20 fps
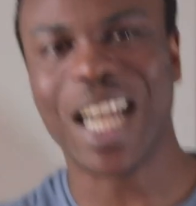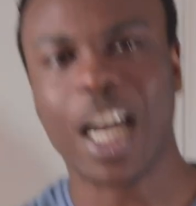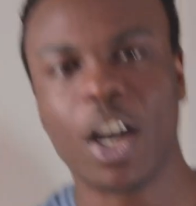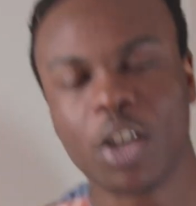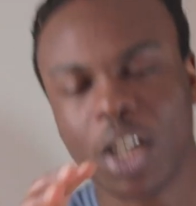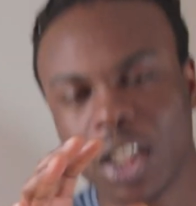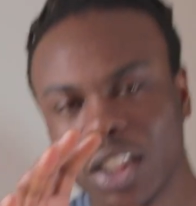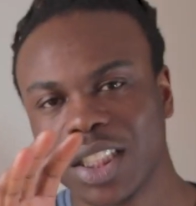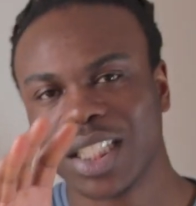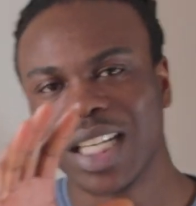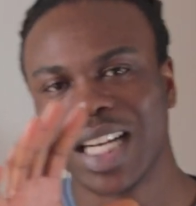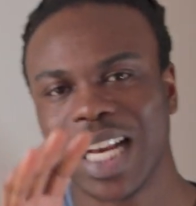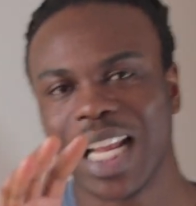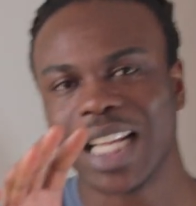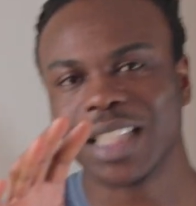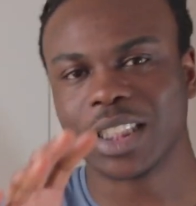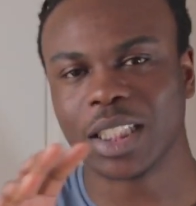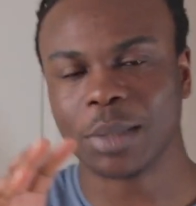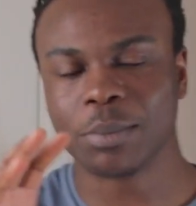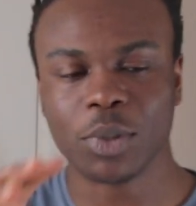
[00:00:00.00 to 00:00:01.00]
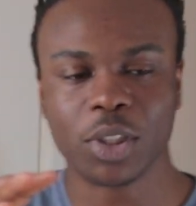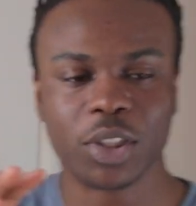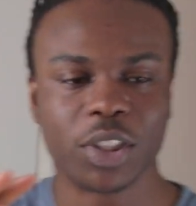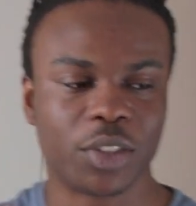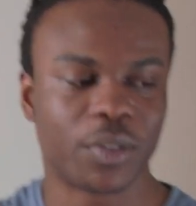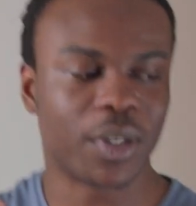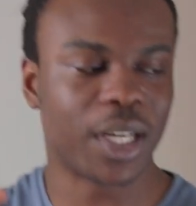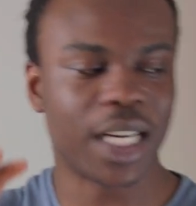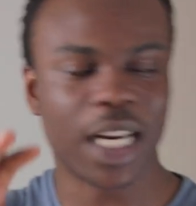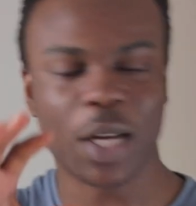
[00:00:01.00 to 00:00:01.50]
it out because of the lens I'm
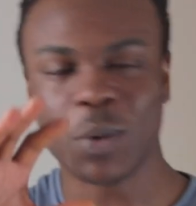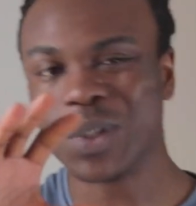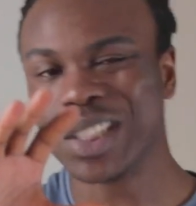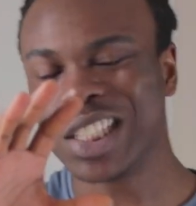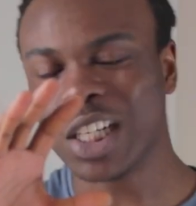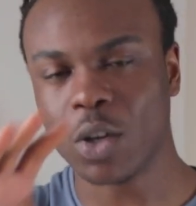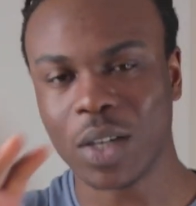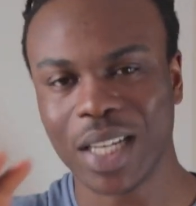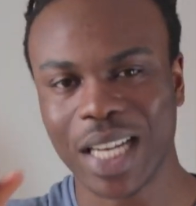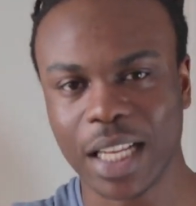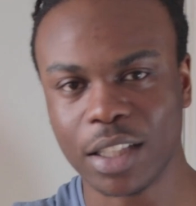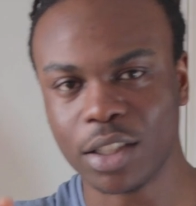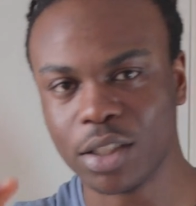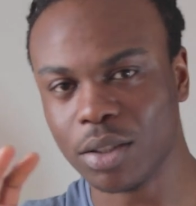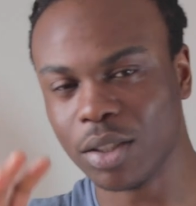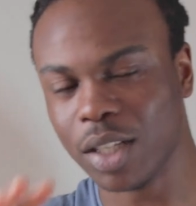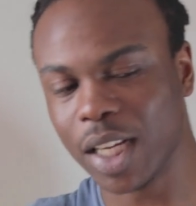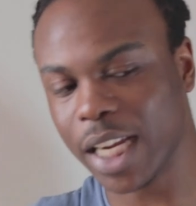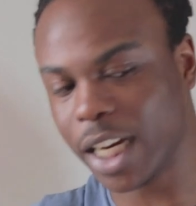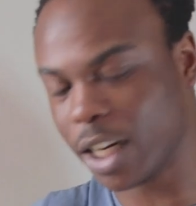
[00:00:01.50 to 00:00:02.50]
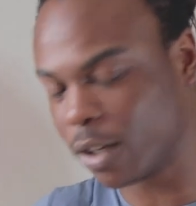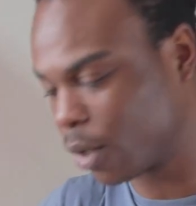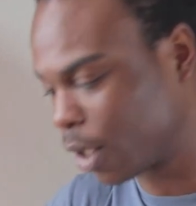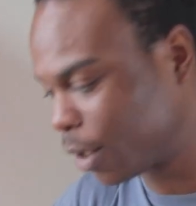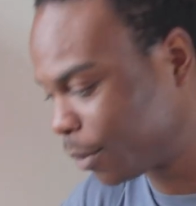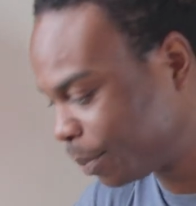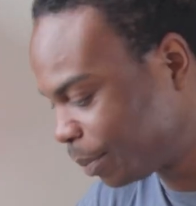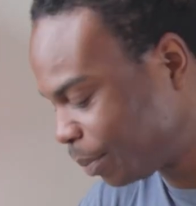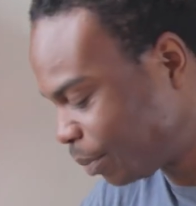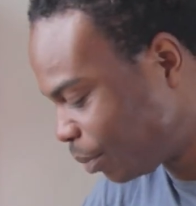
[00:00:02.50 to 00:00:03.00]
using right now, which I will get to later
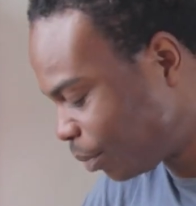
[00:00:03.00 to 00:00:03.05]
on.